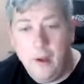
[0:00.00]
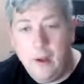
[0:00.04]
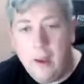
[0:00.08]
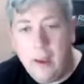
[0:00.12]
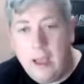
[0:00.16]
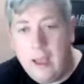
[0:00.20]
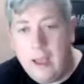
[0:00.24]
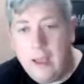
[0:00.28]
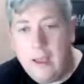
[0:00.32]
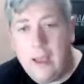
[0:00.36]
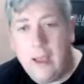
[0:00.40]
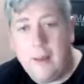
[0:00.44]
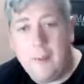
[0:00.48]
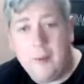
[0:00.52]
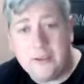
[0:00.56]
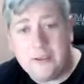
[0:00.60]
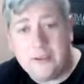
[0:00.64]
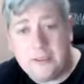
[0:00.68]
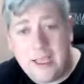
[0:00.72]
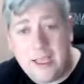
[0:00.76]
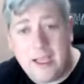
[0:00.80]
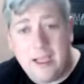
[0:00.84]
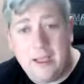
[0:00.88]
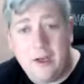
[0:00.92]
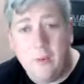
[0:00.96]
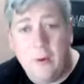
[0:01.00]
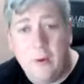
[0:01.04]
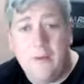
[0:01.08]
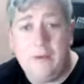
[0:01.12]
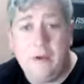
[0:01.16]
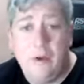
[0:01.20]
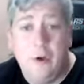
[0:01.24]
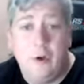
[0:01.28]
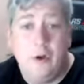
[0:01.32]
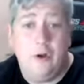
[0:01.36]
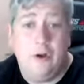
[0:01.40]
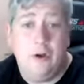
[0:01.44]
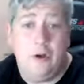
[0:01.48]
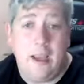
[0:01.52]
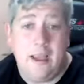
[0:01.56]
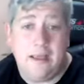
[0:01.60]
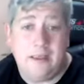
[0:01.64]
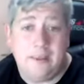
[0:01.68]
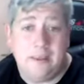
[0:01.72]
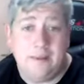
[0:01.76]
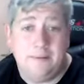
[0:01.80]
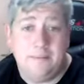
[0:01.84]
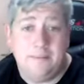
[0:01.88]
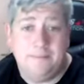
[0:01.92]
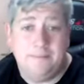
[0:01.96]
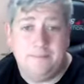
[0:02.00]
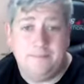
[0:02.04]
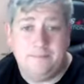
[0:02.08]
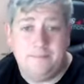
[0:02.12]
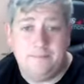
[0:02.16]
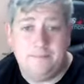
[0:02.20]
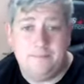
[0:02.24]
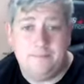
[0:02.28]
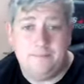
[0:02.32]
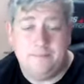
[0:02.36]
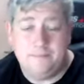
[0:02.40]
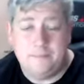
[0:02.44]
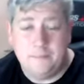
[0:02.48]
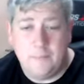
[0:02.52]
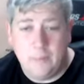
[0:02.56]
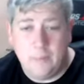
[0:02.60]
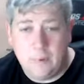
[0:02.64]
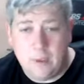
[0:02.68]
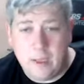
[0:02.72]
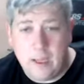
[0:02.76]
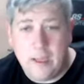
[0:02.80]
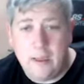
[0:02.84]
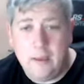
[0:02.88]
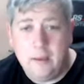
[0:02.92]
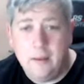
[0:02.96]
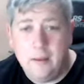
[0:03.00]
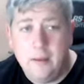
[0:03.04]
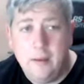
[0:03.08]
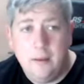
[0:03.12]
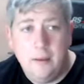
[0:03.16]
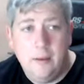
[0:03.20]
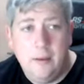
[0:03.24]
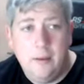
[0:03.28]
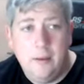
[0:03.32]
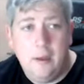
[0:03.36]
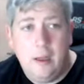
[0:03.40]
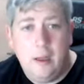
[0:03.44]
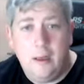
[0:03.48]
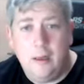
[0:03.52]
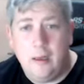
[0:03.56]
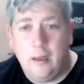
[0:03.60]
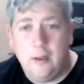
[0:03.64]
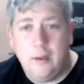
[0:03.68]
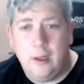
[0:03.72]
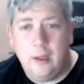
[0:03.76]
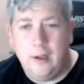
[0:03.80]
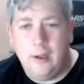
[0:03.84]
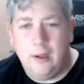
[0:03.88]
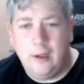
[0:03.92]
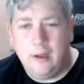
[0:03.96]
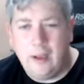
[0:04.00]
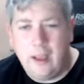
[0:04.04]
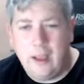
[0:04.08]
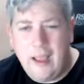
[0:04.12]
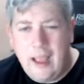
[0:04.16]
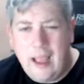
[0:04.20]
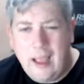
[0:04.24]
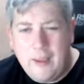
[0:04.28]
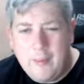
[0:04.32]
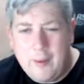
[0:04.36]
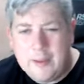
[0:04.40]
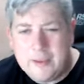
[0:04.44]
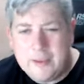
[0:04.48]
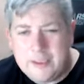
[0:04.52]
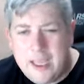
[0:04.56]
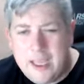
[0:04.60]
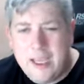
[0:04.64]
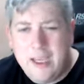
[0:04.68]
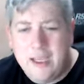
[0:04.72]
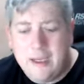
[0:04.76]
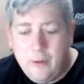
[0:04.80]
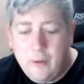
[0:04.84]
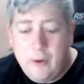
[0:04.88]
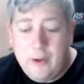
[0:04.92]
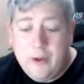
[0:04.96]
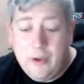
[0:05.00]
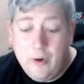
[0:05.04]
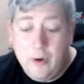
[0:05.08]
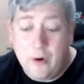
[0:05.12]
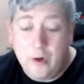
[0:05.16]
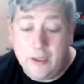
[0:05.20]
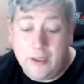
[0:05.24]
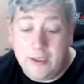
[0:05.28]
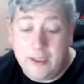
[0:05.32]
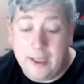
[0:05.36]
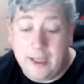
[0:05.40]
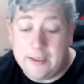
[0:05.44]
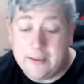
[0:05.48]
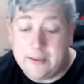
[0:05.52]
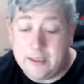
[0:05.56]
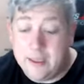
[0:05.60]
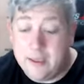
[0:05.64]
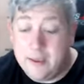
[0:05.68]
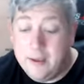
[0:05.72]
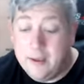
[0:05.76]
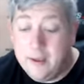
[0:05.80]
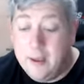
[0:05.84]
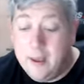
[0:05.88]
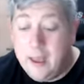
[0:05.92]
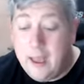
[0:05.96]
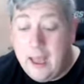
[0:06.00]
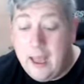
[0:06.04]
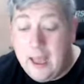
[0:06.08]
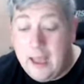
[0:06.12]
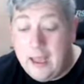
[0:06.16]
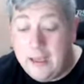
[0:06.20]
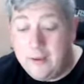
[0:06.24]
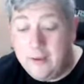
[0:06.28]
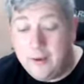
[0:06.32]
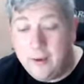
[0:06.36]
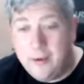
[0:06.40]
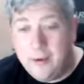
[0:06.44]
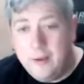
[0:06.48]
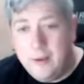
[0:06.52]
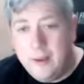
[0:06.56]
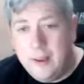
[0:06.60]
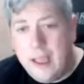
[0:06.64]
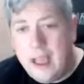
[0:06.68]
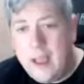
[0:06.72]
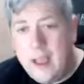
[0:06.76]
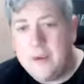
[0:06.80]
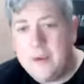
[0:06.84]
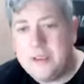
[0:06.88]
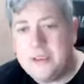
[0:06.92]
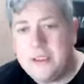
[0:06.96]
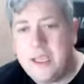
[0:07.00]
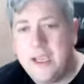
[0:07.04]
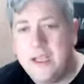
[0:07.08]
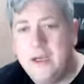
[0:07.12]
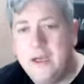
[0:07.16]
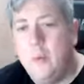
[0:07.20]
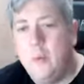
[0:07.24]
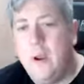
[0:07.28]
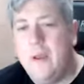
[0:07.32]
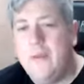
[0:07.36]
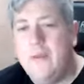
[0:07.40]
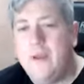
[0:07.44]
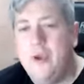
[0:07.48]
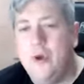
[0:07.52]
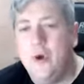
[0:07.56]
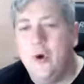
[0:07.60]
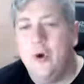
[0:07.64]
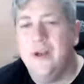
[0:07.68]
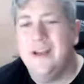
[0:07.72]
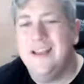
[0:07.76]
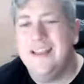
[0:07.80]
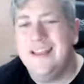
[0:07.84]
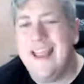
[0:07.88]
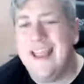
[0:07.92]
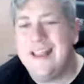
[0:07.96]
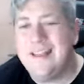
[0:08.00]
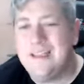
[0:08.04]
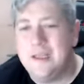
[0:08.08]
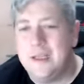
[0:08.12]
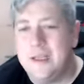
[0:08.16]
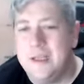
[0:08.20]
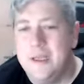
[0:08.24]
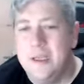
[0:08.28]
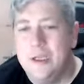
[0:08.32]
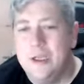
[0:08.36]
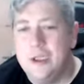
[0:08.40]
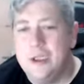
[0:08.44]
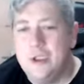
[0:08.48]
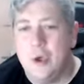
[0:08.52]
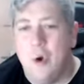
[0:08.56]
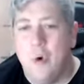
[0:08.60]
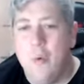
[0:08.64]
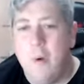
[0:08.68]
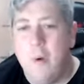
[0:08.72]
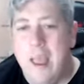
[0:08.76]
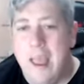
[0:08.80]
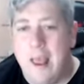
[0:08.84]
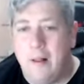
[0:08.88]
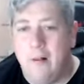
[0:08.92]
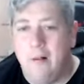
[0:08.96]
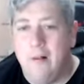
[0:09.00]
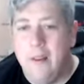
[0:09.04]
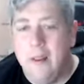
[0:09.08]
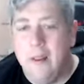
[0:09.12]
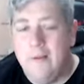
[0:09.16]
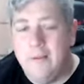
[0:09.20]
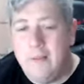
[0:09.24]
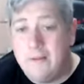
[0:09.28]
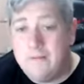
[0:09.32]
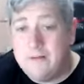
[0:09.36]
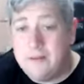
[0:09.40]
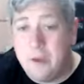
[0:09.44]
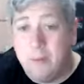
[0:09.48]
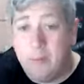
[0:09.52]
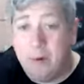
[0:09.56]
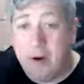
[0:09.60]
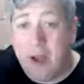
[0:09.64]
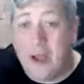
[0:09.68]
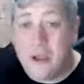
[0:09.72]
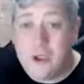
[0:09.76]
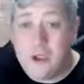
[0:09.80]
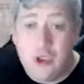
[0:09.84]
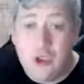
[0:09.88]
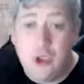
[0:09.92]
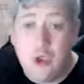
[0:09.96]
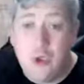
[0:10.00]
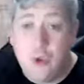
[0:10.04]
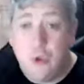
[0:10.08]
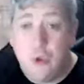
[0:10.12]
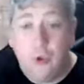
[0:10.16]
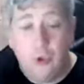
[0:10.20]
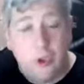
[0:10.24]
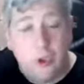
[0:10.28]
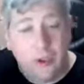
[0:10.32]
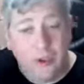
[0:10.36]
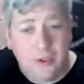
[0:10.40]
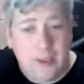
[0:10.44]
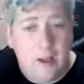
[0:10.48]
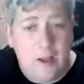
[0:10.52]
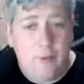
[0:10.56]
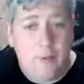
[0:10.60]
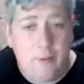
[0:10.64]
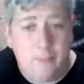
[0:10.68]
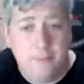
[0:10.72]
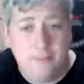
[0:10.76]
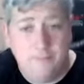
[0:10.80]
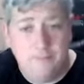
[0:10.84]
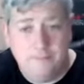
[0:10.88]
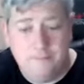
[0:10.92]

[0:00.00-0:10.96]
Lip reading: Am I saying it in a way that you're going to get it? Okay, am I saying in a way you're going to get it? And am I saying in a way that you're going to get it so well that if someone asked you, you could tell them?